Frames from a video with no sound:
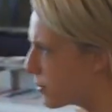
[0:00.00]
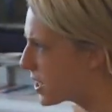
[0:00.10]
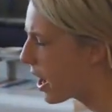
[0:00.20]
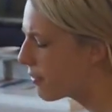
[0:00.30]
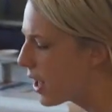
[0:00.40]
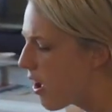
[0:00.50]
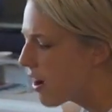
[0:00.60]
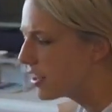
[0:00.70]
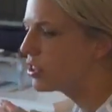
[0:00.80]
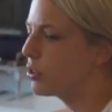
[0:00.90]
himself.
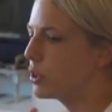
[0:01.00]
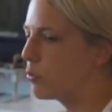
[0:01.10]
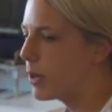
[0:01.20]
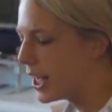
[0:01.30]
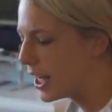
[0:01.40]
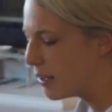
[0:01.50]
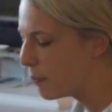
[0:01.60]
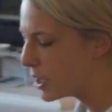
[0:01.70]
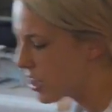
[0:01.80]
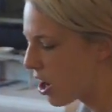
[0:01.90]
So when we
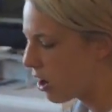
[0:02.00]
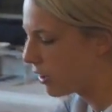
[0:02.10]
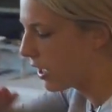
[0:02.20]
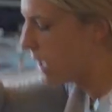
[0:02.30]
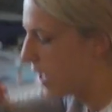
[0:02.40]
keep a dog